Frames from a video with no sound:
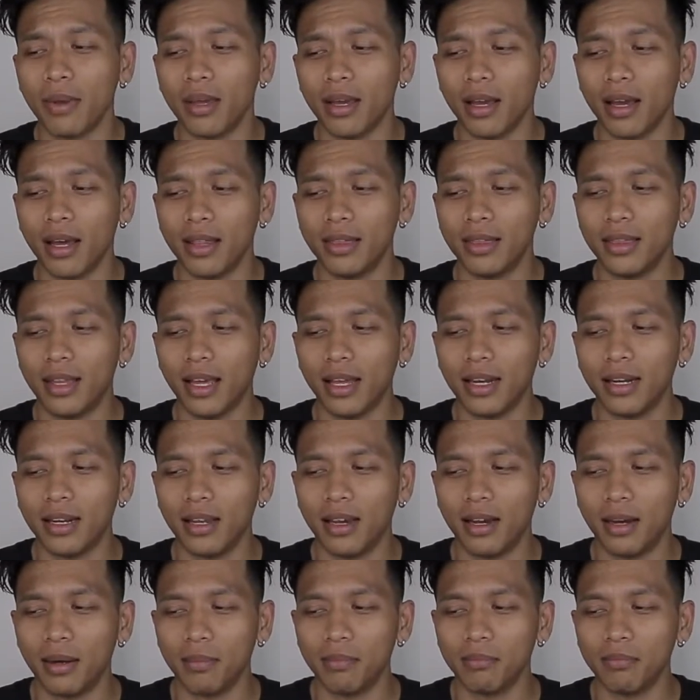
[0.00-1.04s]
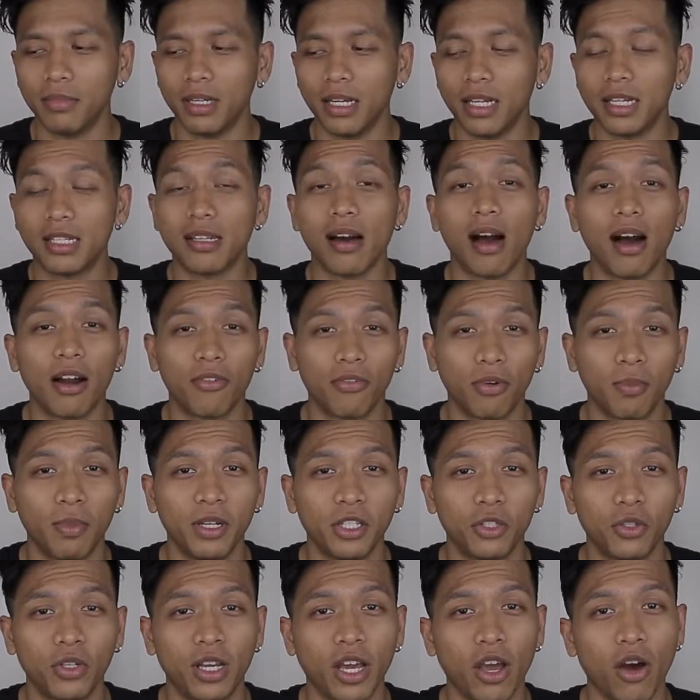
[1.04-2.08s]
And then it's hard for me
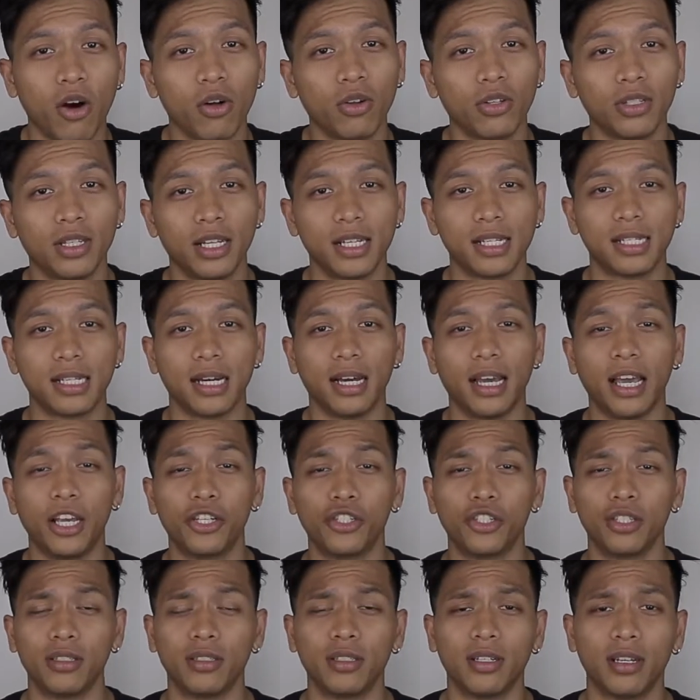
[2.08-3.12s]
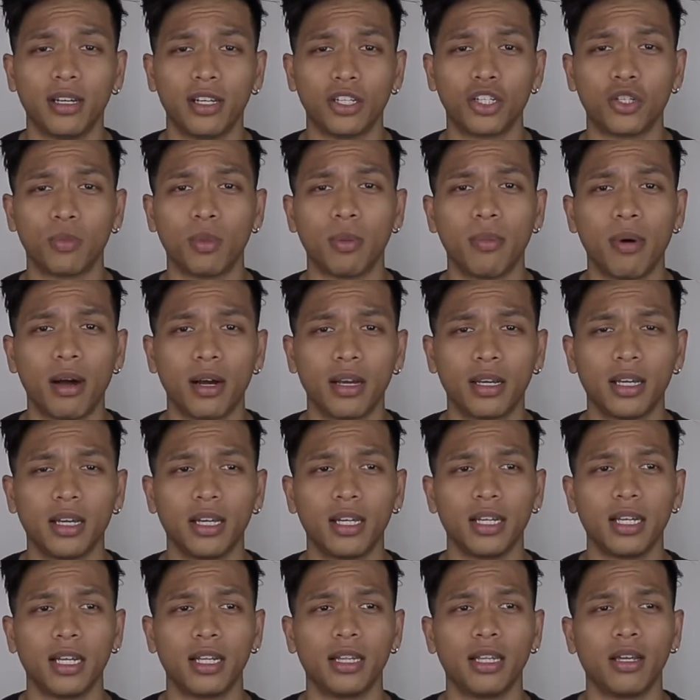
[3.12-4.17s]
to get all this Asian
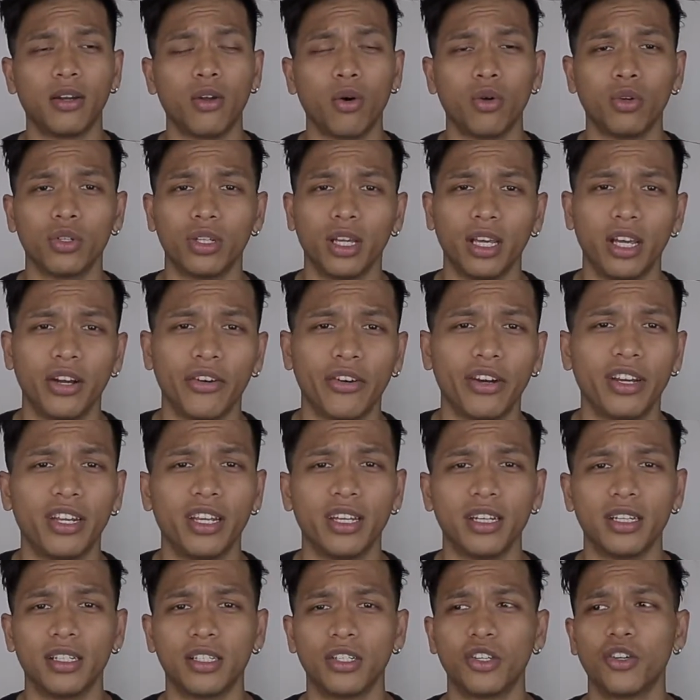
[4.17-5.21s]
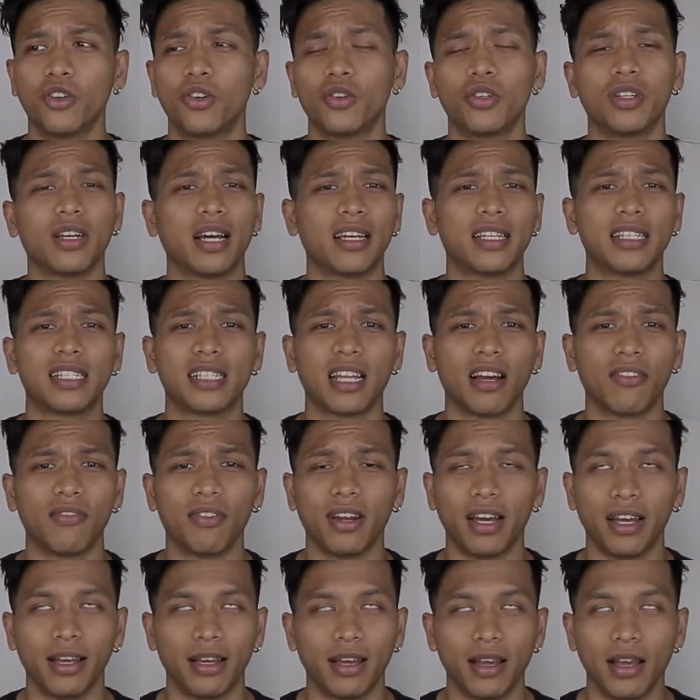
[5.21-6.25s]
supermarket, and then all the ingredients, like stuff
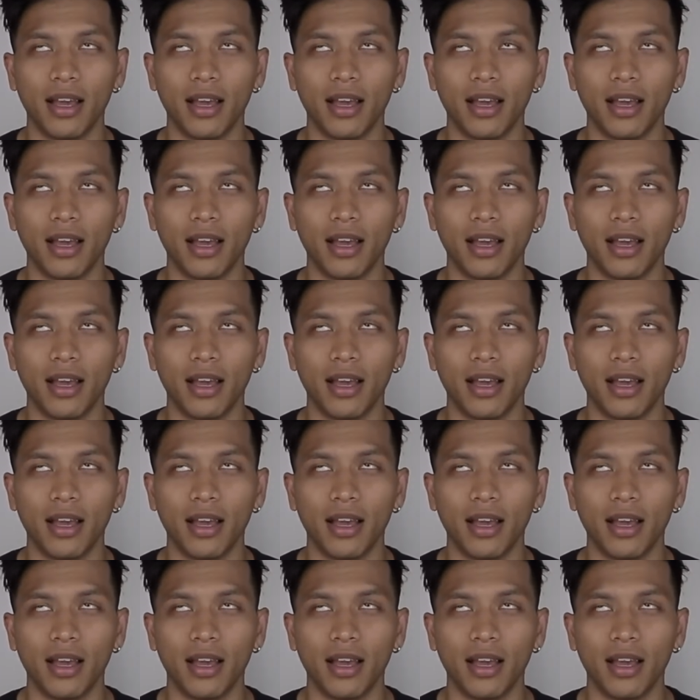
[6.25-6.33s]
like